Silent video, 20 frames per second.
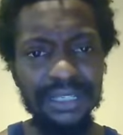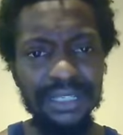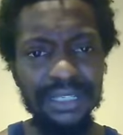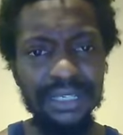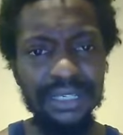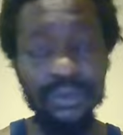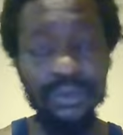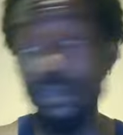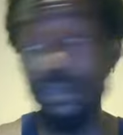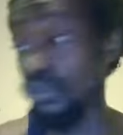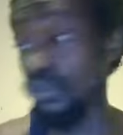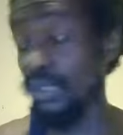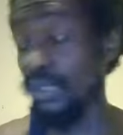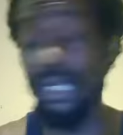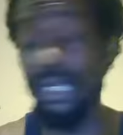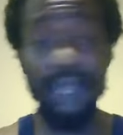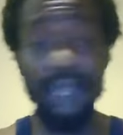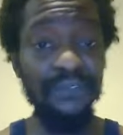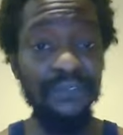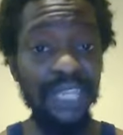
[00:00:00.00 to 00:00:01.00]
Won't you
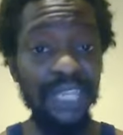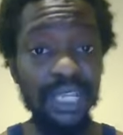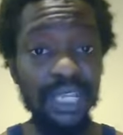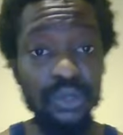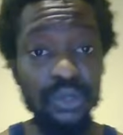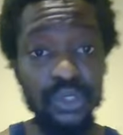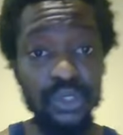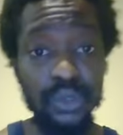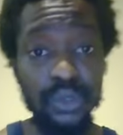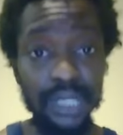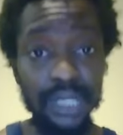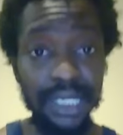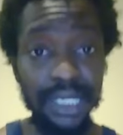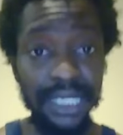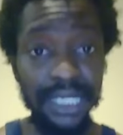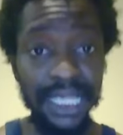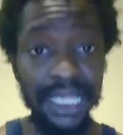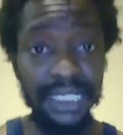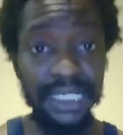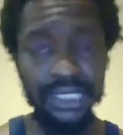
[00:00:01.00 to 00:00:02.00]
look up videos on lung
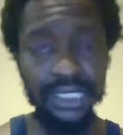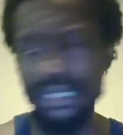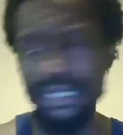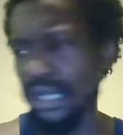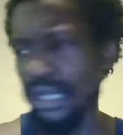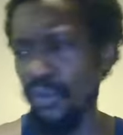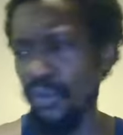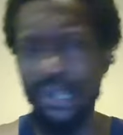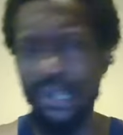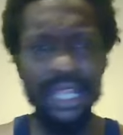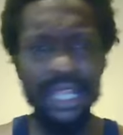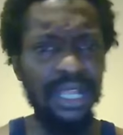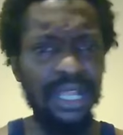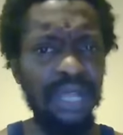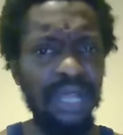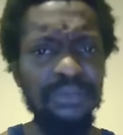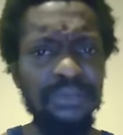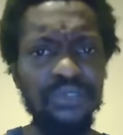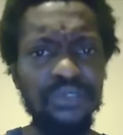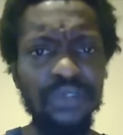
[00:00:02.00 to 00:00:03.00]
cancer? Look up where it
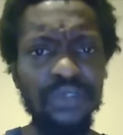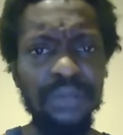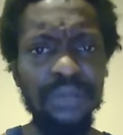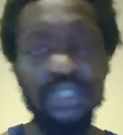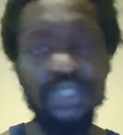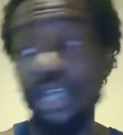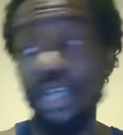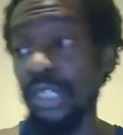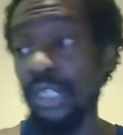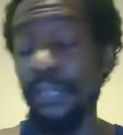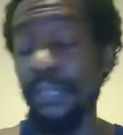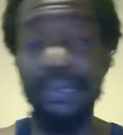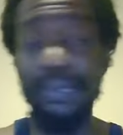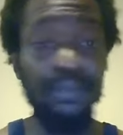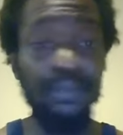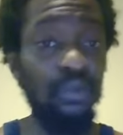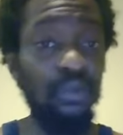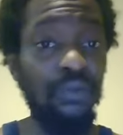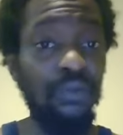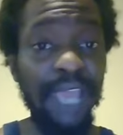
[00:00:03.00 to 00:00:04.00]
comes from. Talk to
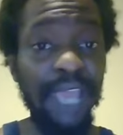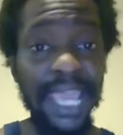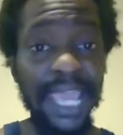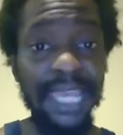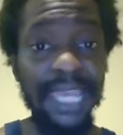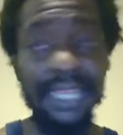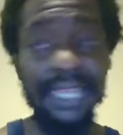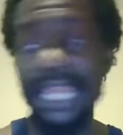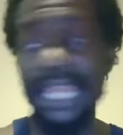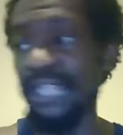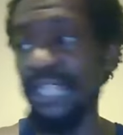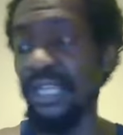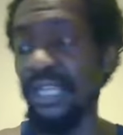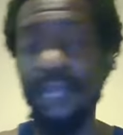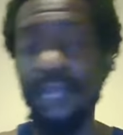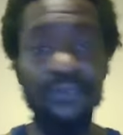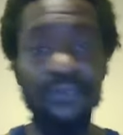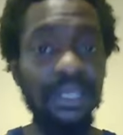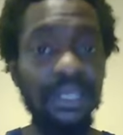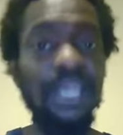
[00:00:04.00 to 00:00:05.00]
people who've had it. Like, look
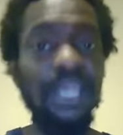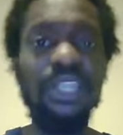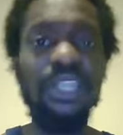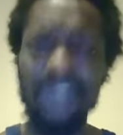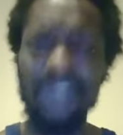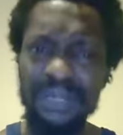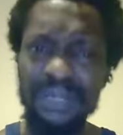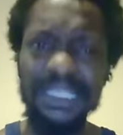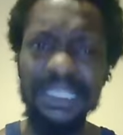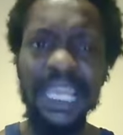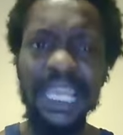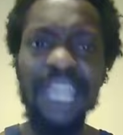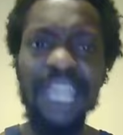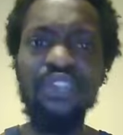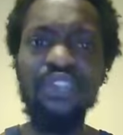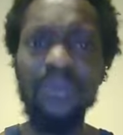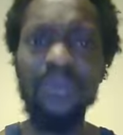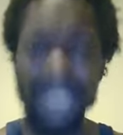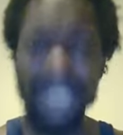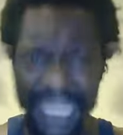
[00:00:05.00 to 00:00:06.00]
up, you know what I'm
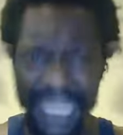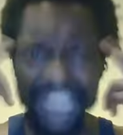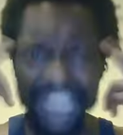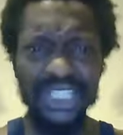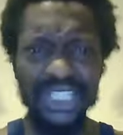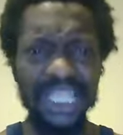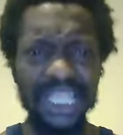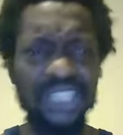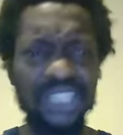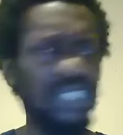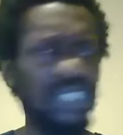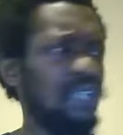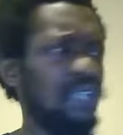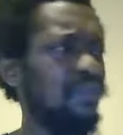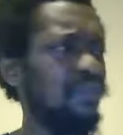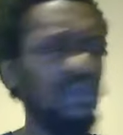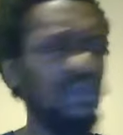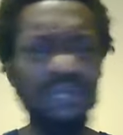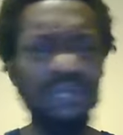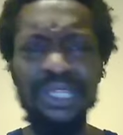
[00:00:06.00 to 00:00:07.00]
saying? You can educate
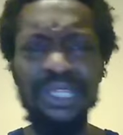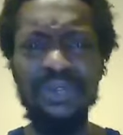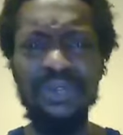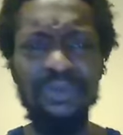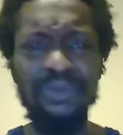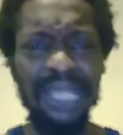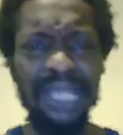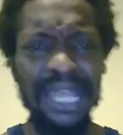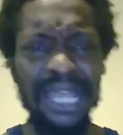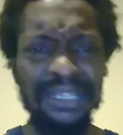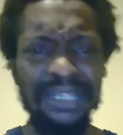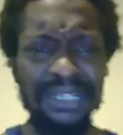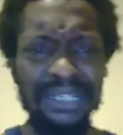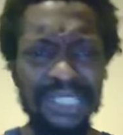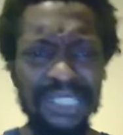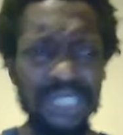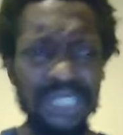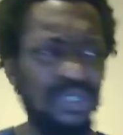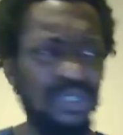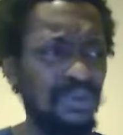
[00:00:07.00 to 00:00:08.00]
yourself. You don't need no doctor to
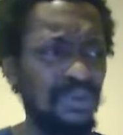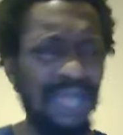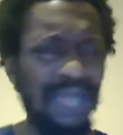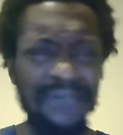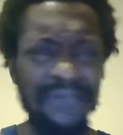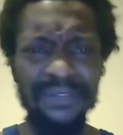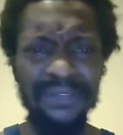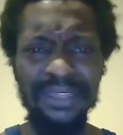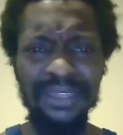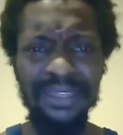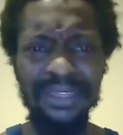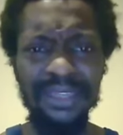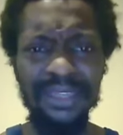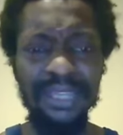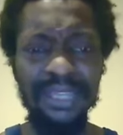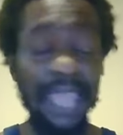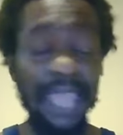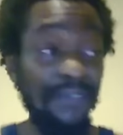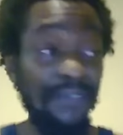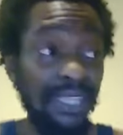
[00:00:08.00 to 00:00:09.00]
teach you nothing.
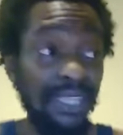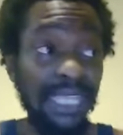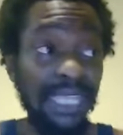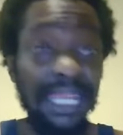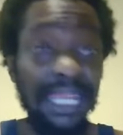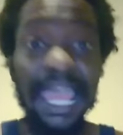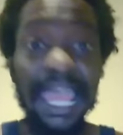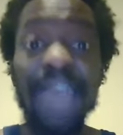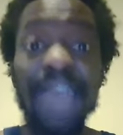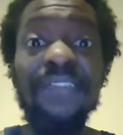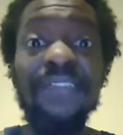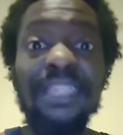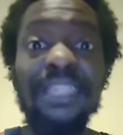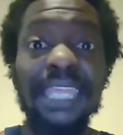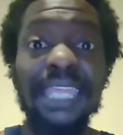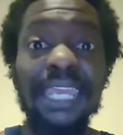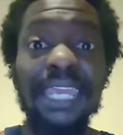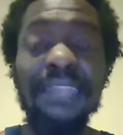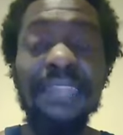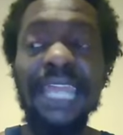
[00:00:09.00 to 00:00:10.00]

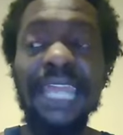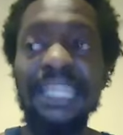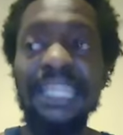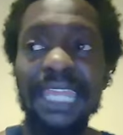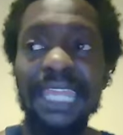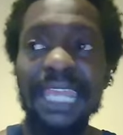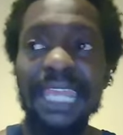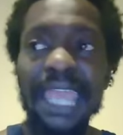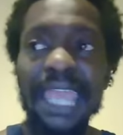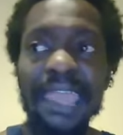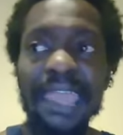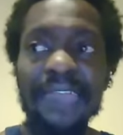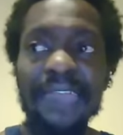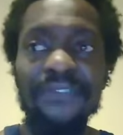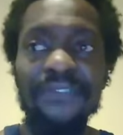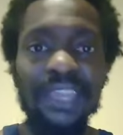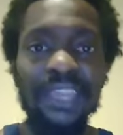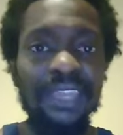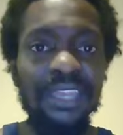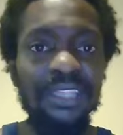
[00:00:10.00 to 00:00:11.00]
Everything that they
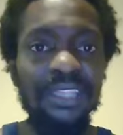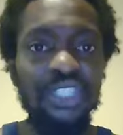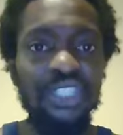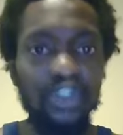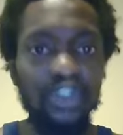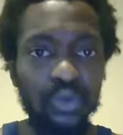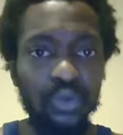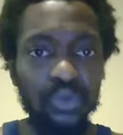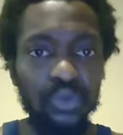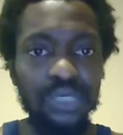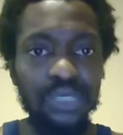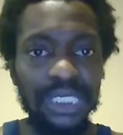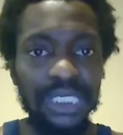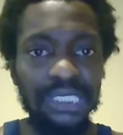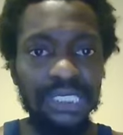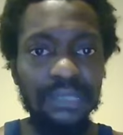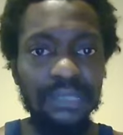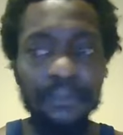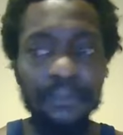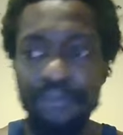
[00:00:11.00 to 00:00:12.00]
have in the school
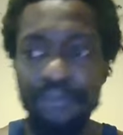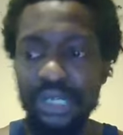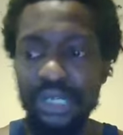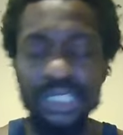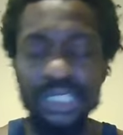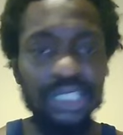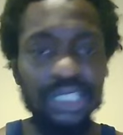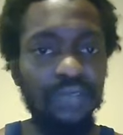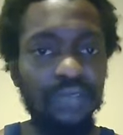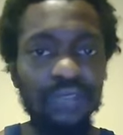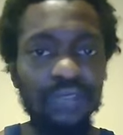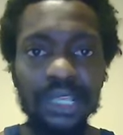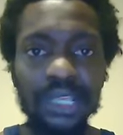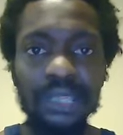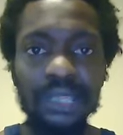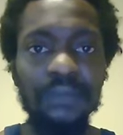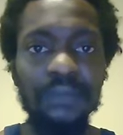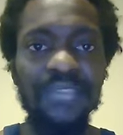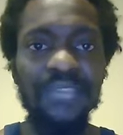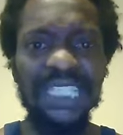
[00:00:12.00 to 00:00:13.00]
system, books,
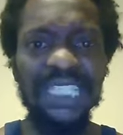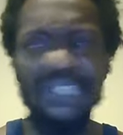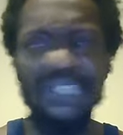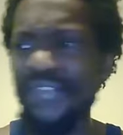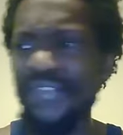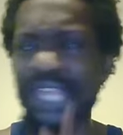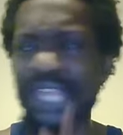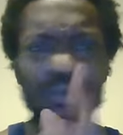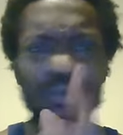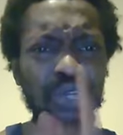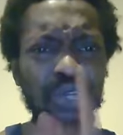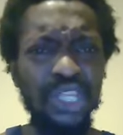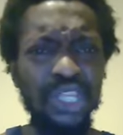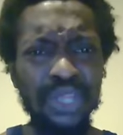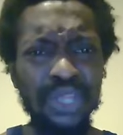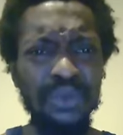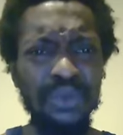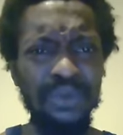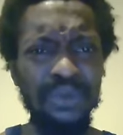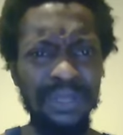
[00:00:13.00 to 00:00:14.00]
curriculum, it's available to
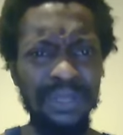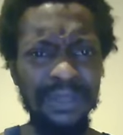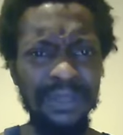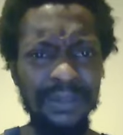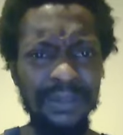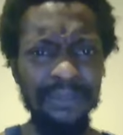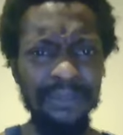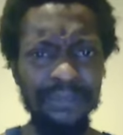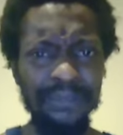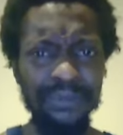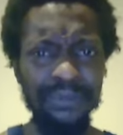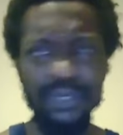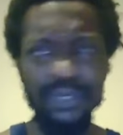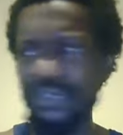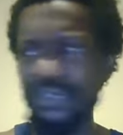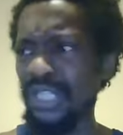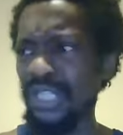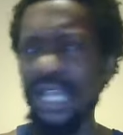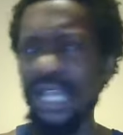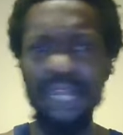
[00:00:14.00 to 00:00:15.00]
you. What are
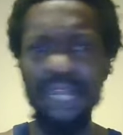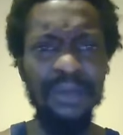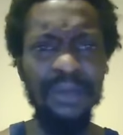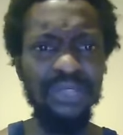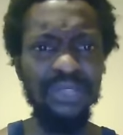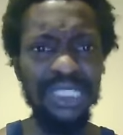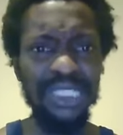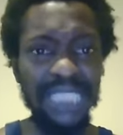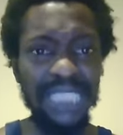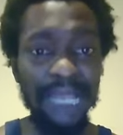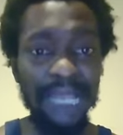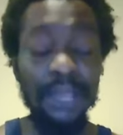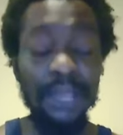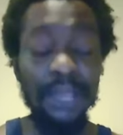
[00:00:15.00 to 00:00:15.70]
you talking about? The same